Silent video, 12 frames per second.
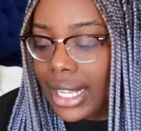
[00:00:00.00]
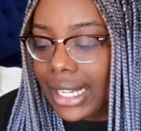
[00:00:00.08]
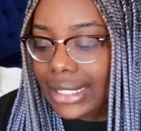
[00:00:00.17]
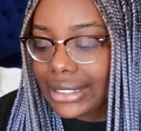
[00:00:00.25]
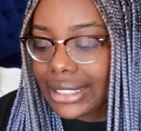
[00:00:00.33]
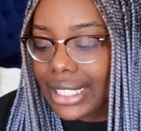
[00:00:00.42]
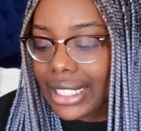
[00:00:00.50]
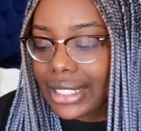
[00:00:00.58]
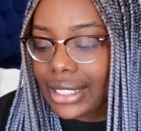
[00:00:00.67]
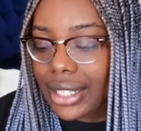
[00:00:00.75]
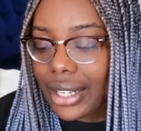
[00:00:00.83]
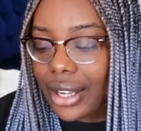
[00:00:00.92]
I
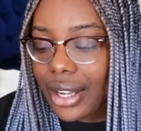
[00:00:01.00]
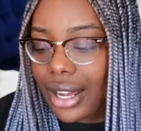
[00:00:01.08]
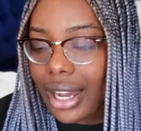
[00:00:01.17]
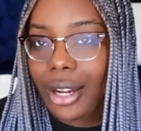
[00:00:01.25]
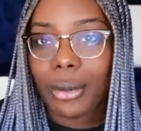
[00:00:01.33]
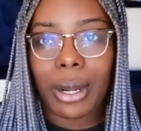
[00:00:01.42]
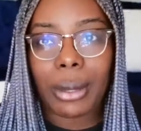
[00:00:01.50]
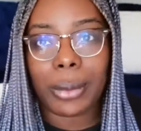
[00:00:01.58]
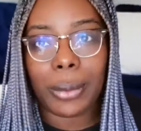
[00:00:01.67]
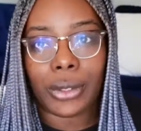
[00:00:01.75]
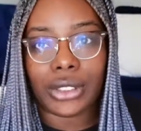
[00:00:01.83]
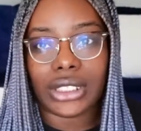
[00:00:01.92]
said, I'll probably
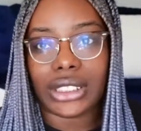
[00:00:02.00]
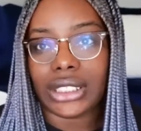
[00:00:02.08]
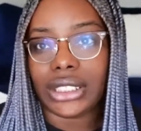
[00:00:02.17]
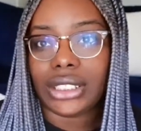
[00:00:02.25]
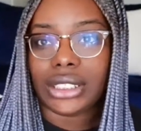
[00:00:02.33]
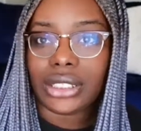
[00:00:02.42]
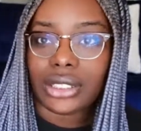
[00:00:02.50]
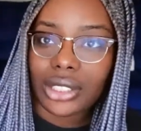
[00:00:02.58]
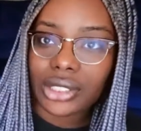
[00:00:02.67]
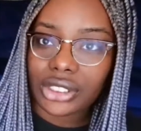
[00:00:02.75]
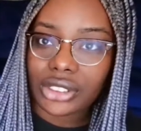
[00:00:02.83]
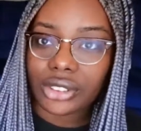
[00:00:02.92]
post it
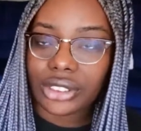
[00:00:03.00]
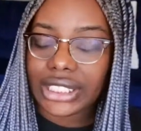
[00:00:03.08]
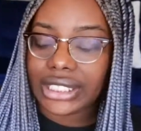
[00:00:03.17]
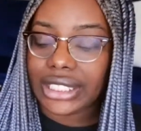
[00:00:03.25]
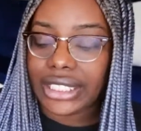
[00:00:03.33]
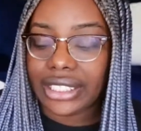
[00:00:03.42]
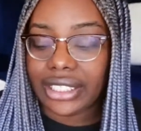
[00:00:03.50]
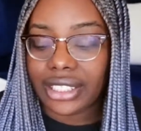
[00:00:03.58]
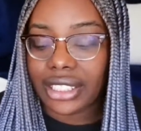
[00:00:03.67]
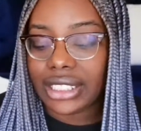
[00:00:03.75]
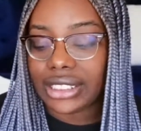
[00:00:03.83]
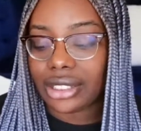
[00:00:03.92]
on a screen
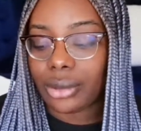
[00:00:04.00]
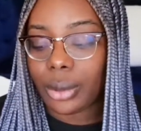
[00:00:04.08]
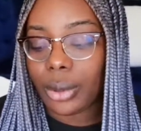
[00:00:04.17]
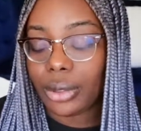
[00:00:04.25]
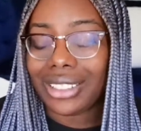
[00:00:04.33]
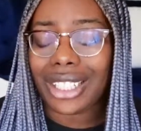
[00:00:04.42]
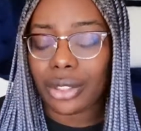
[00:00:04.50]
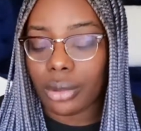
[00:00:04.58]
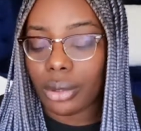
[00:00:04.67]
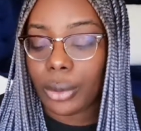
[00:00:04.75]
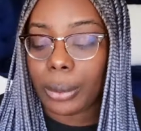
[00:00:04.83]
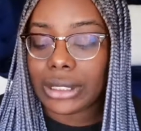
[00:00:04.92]
here. It's a quote, not a
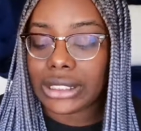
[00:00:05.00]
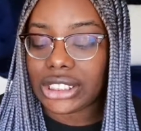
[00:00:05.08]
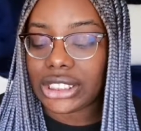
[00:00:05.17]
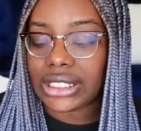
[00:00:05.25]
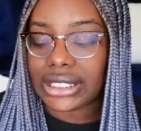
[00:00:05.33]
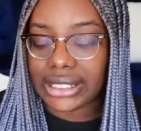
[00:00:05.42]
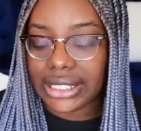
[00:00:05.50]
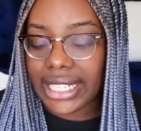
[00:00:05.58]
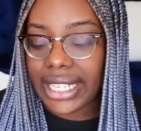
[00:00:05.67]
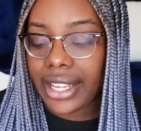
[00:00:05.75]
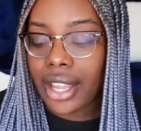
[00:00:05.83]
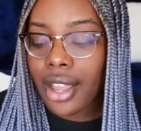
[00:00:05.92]
quote, but it's just a
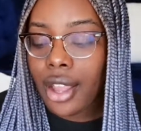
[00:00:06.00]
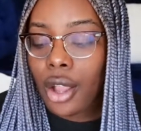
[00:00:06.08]
saying.